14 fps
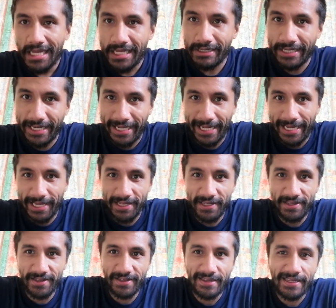Okay,
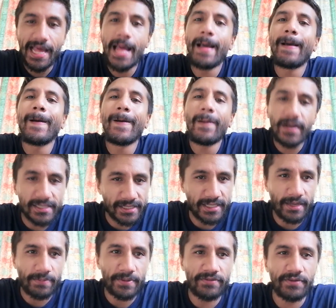what's
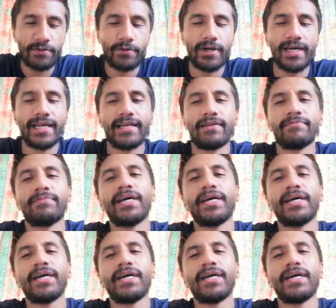up everyone?